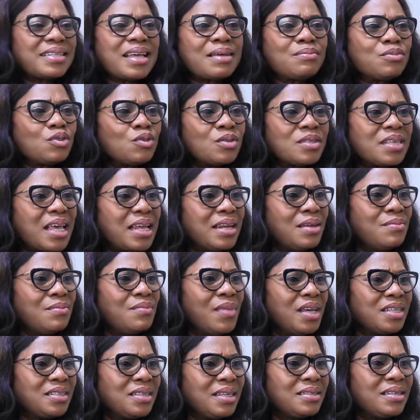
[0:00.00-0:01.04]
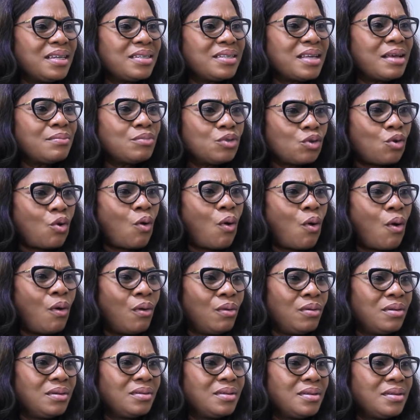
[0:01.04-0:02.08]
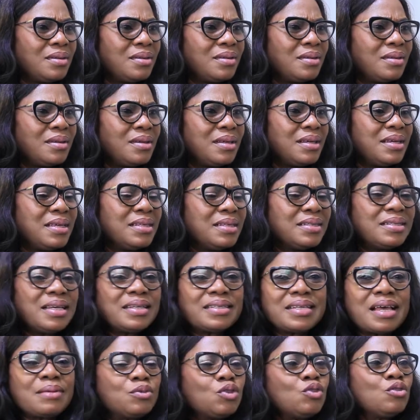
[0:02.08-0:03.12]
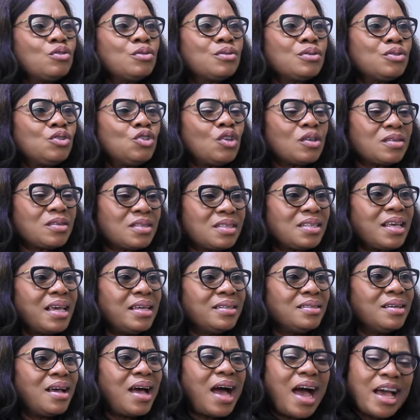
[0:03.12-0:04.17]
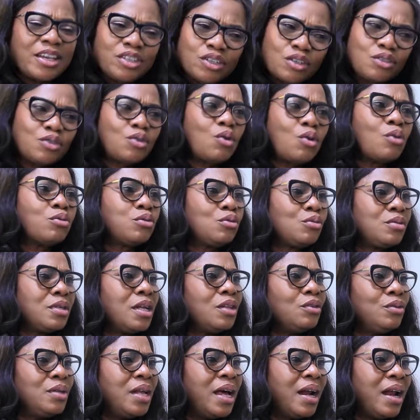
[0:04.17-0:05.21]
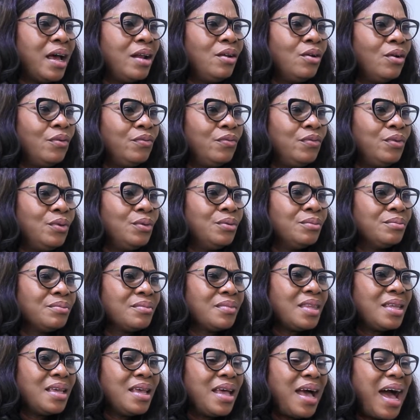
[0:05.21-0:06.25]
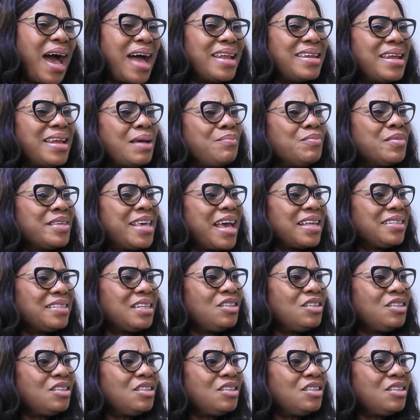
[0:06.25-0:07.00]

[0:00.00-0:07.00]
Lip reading: time to send a message, take time to call. Take time to just say it, I just called to tell you that I love you. And then get